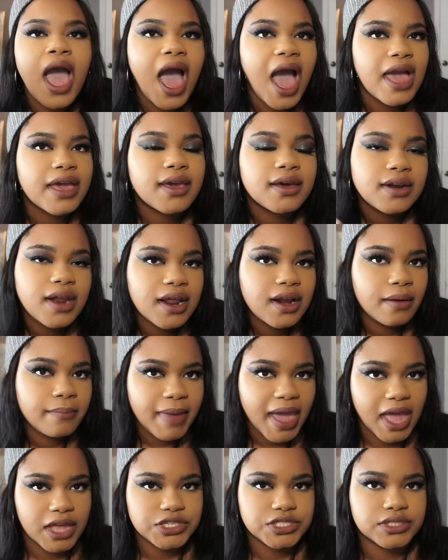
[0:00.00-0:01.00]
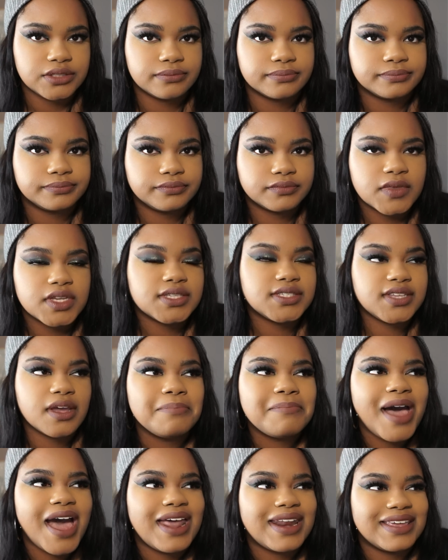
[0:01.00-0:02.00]
I could not imagine
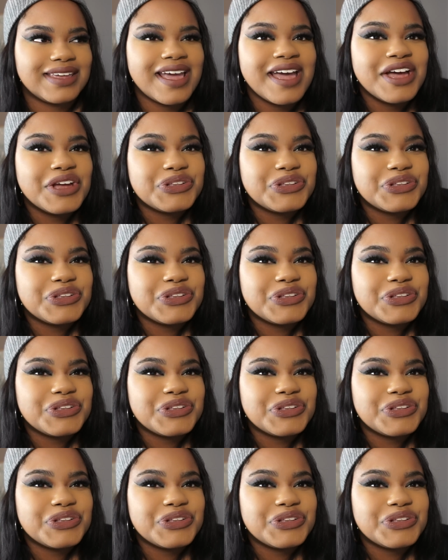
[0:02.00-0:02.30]
somebody